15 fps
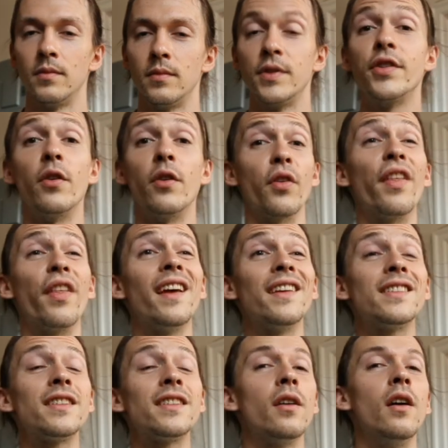So for
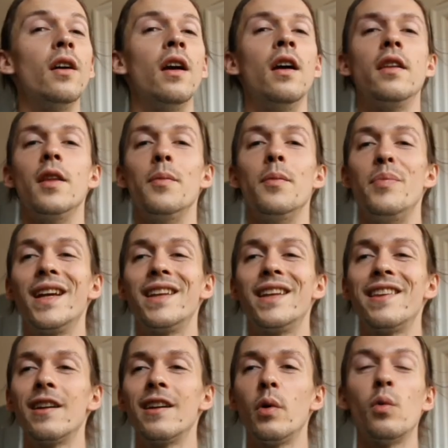this, the big
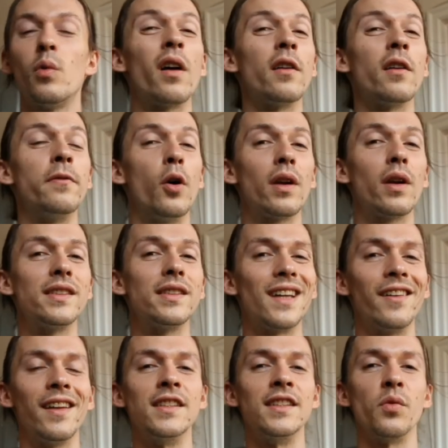thing we want to focus
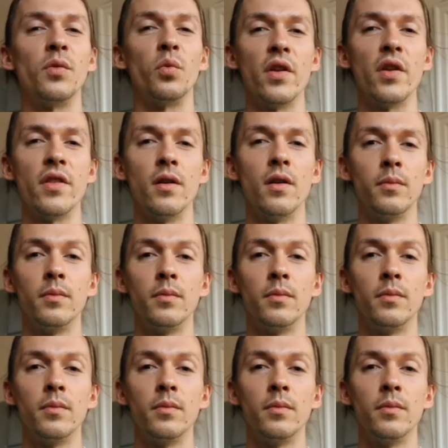on is rhythm.